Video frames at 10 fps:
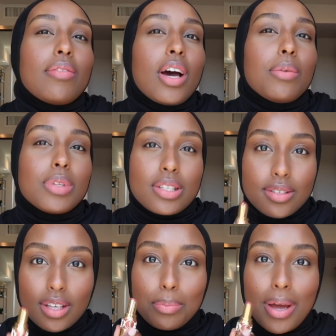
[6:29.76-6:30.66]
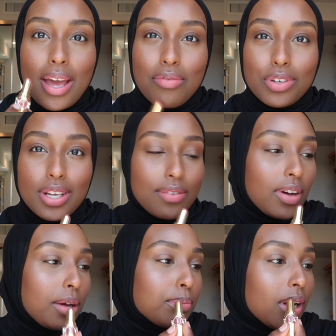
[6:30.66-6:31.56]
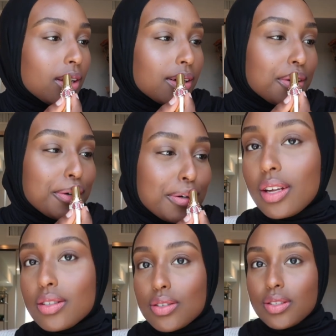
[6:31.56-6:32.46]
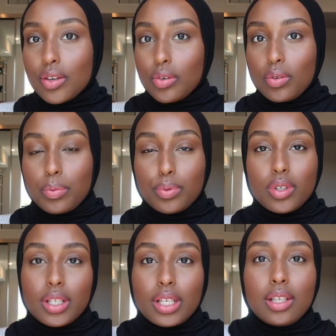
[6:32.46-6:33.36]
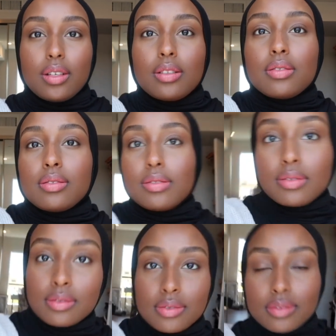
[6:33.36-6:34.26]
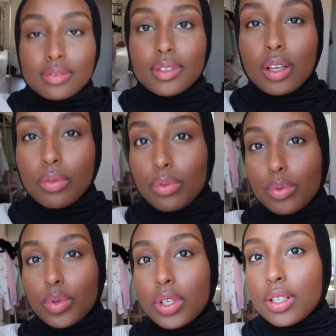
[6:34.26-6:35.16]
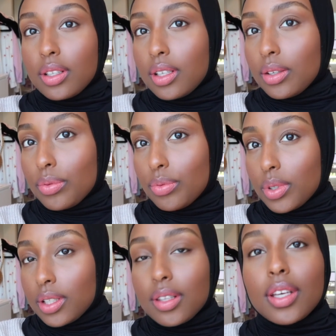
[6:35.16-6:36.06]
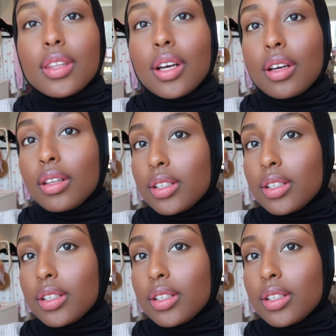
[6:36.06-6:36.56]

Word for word: my vibe. This is like my everyday vibe color. That is so pretty. I really, really like that